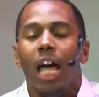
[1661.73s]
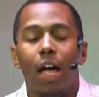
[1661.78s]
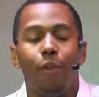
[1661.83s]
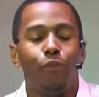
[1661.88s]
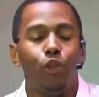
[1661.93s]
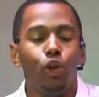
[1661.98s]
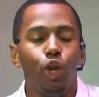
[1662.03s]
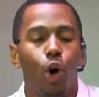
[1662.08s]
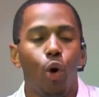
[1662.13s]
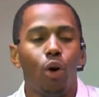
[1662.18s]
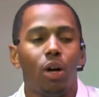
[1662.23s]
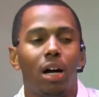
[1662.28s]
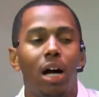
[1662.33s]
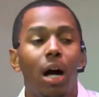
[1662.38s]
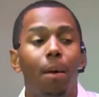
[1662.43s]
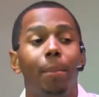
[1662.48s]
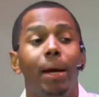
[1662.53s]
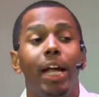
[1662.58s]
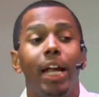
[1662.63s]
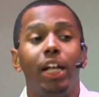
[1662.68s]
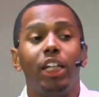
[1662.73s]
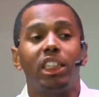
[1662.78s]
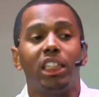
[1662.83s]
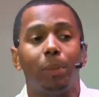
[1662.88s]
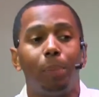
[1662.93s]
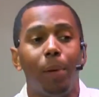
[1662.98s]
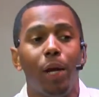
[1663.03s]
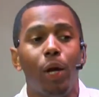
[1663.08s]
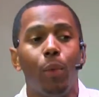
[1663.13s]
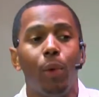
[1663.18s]
if you don't come in a
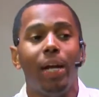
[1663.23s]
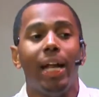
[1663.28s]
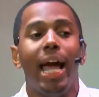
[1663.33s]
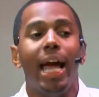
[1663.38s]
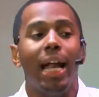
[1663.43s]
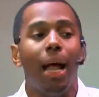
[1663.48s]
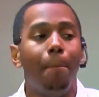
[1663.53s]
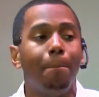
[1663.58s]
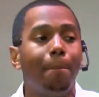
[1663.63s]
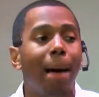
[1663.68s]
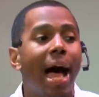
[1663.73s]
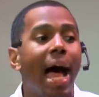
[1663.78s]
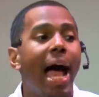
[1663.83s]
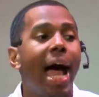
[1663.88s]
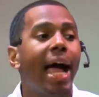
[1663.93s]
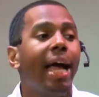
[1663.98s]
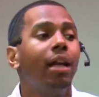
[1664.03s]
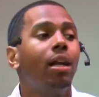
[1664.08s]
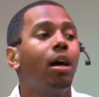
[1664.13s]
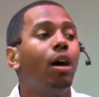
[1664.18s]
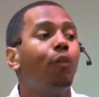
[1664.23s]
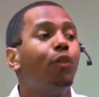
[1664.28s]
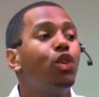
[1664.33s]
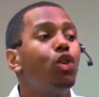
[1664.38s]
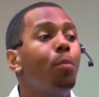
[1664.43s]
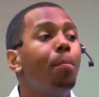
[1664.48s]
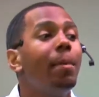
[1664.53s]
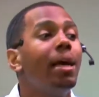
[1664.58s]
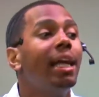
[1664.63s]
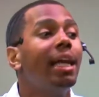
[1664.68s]
spirit and a mind of
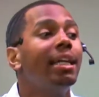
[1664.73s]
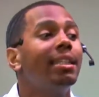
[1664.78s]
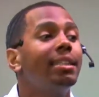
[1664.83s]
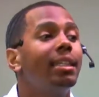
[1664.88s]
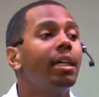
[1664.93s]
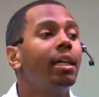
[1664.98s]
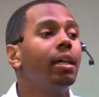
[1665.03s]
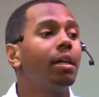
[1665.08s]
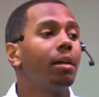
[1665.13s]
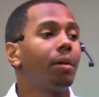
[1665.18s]
humility?